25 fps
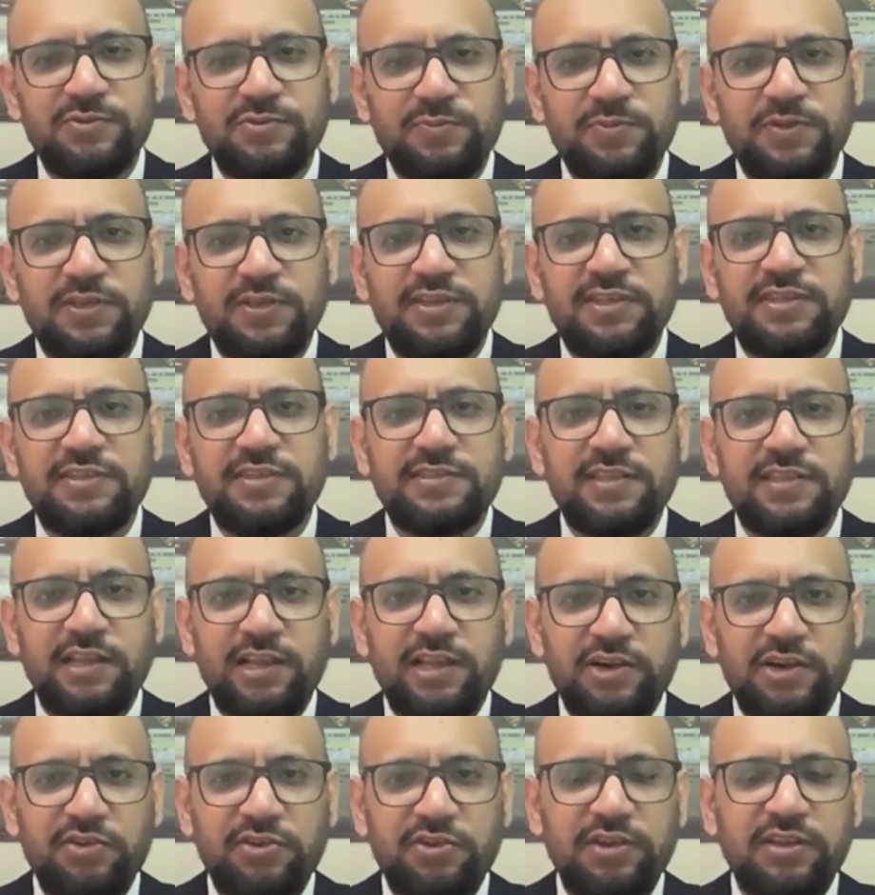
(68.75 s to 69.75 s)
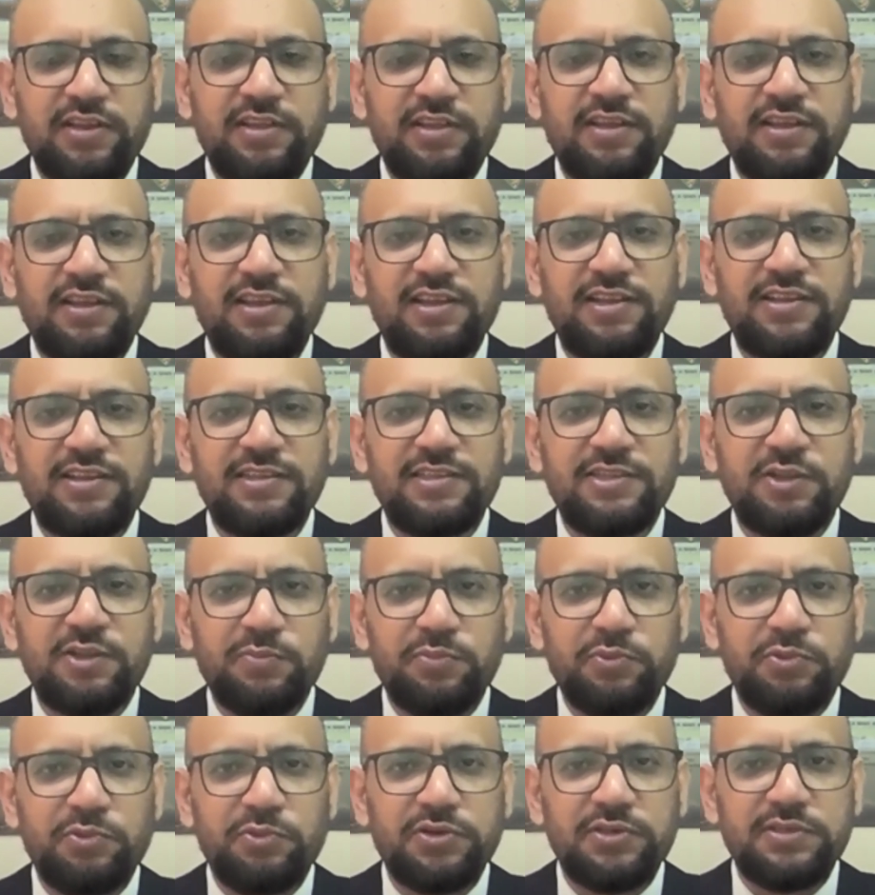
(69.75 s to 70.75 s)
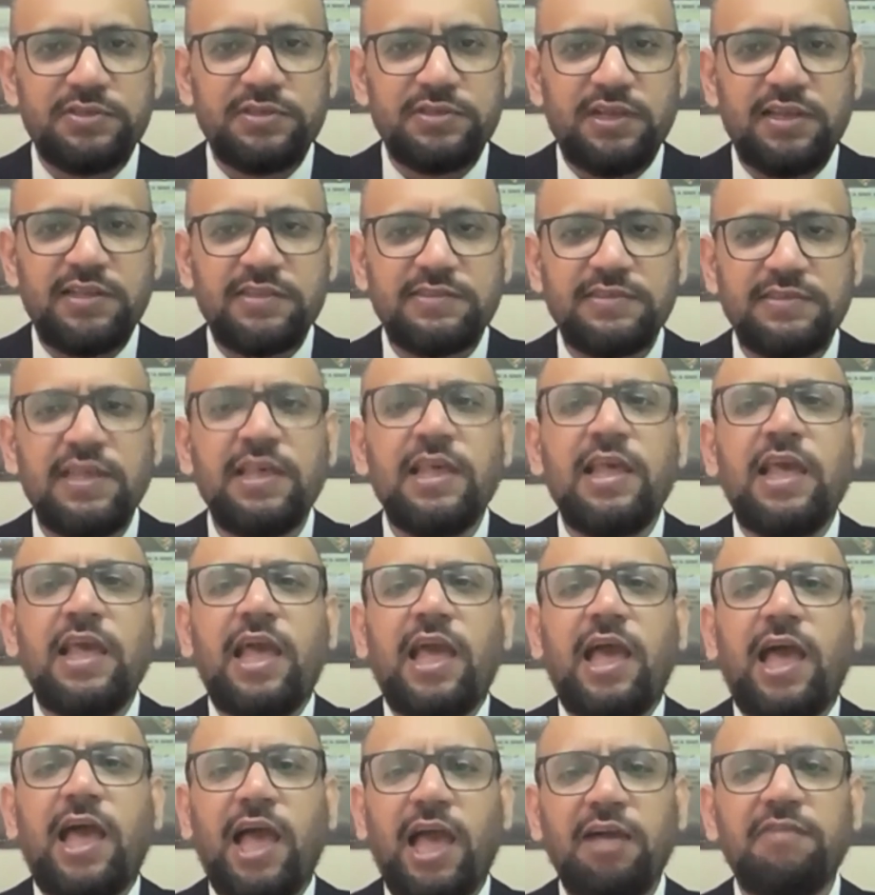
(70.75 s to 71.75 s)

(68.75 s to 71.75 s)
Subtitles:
aerospace, electrical, computer science,